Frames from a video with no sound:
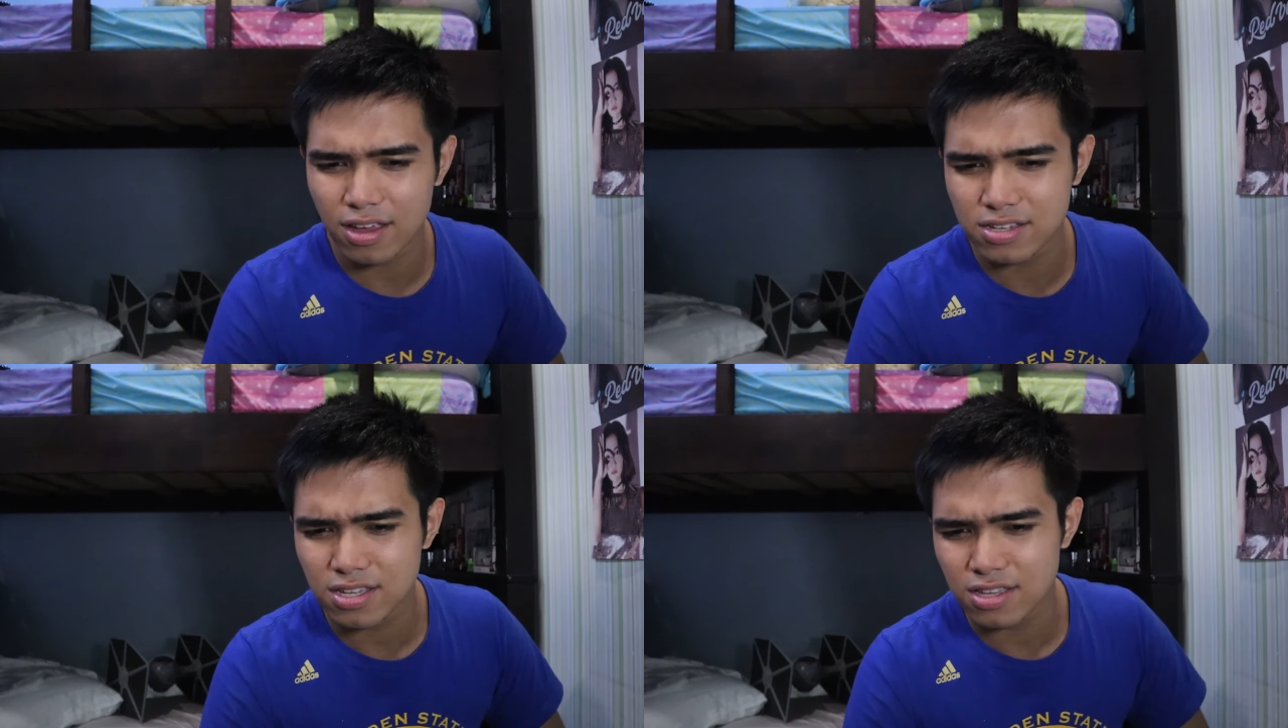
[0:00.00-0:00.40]

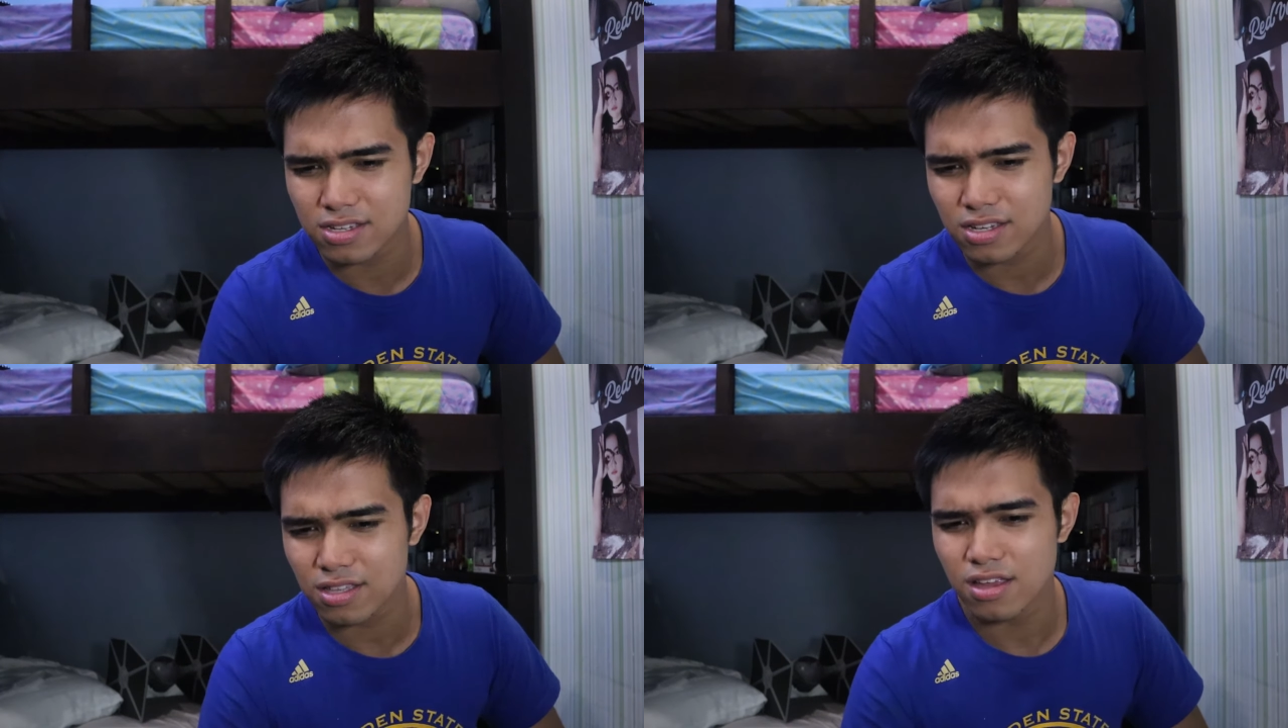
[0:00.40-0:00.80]
is it,
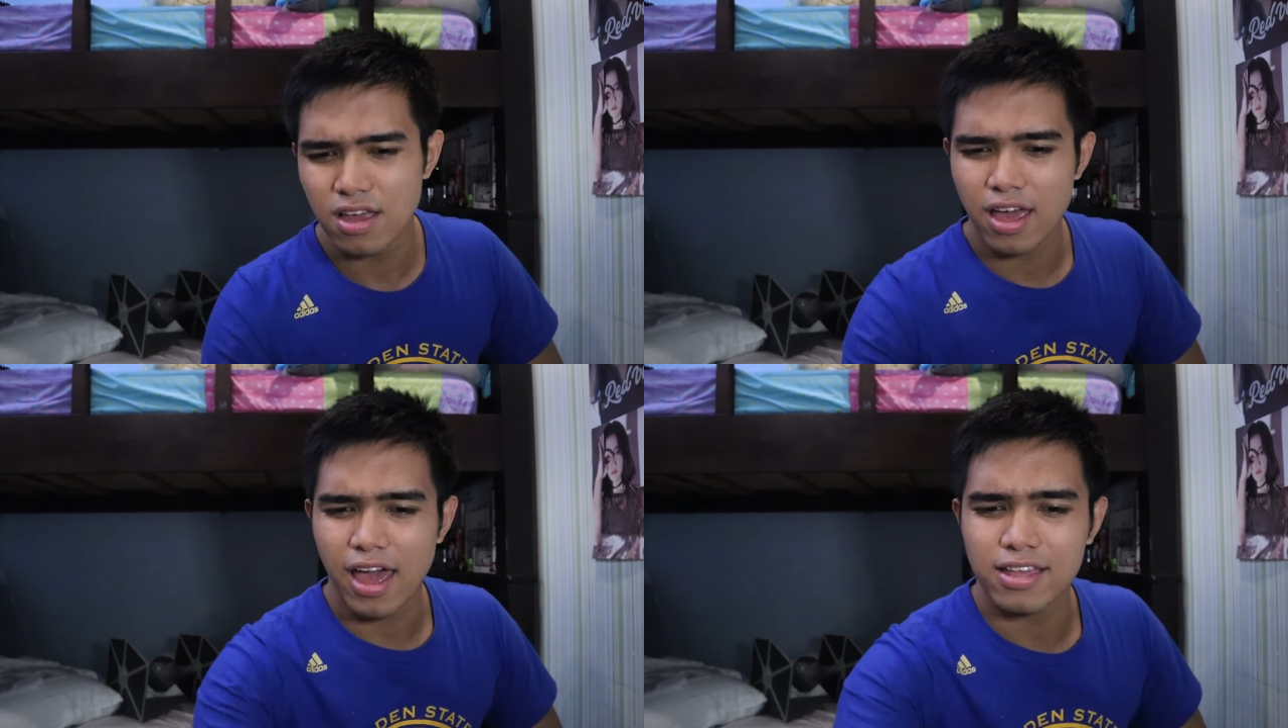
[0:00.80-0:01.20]
is it
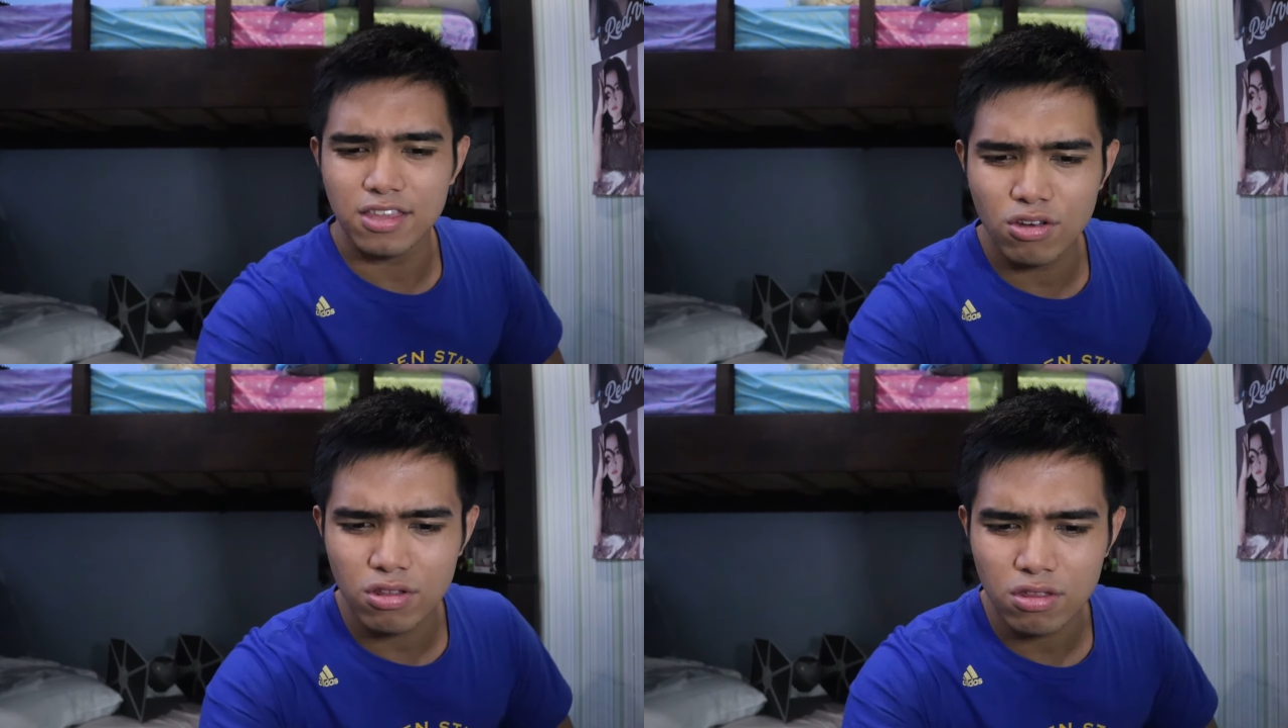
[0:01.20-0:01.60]

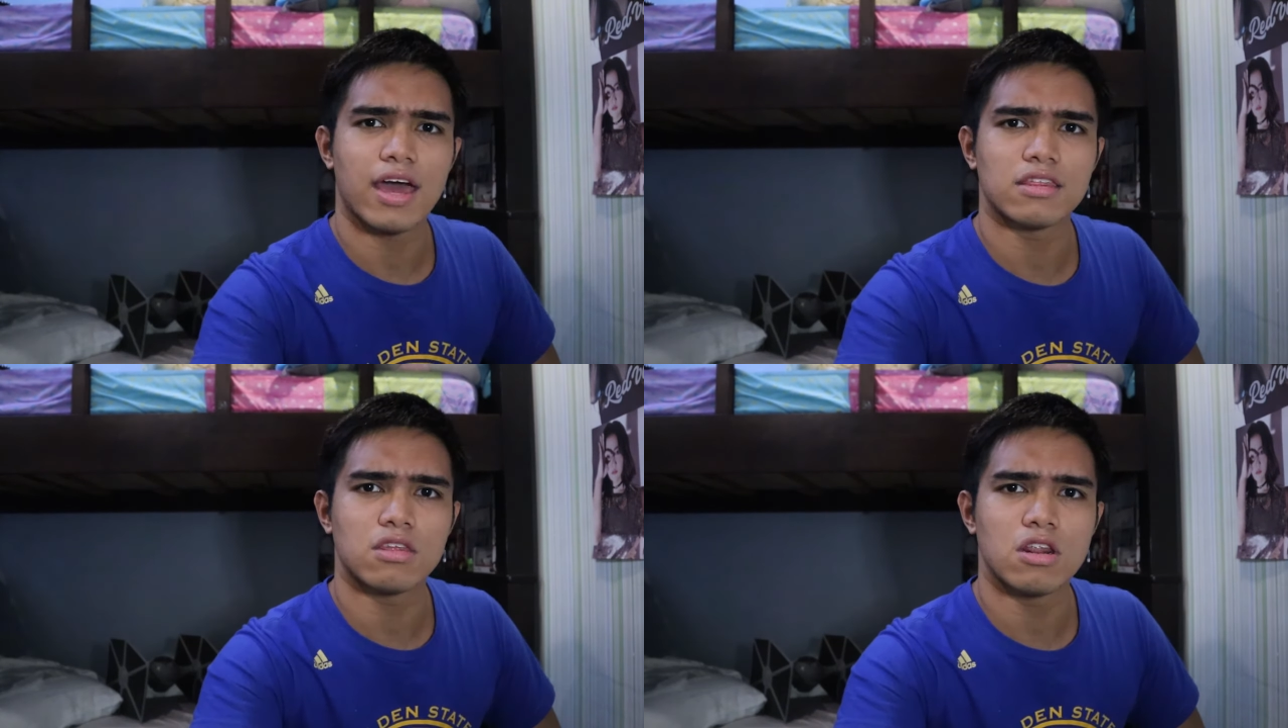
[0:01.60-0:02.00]
Etion?
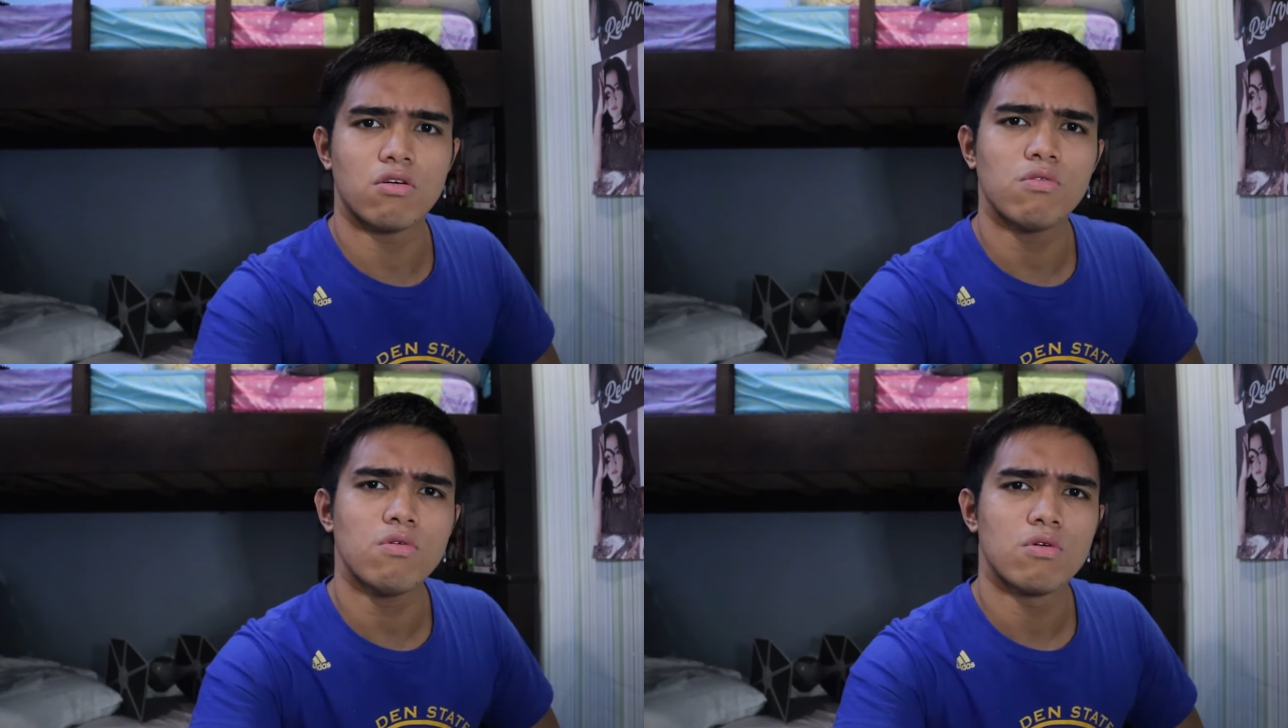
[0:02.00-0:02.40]

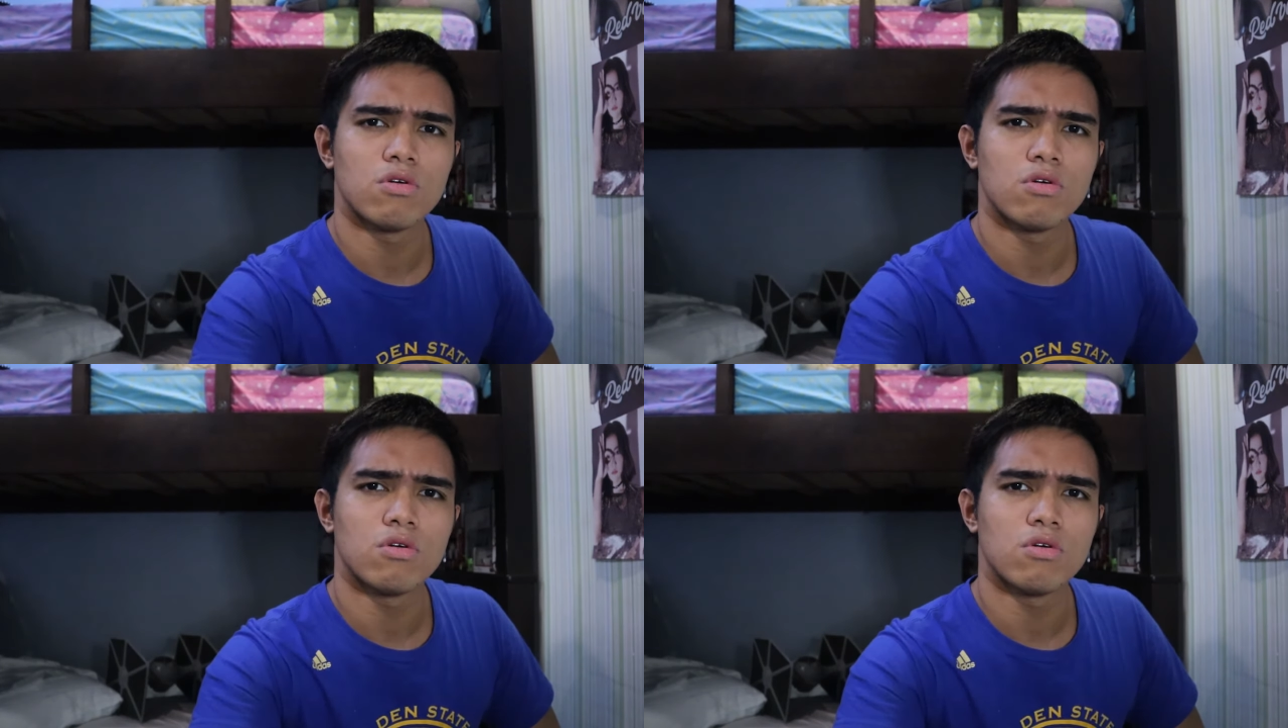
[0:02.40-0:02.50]
Etino?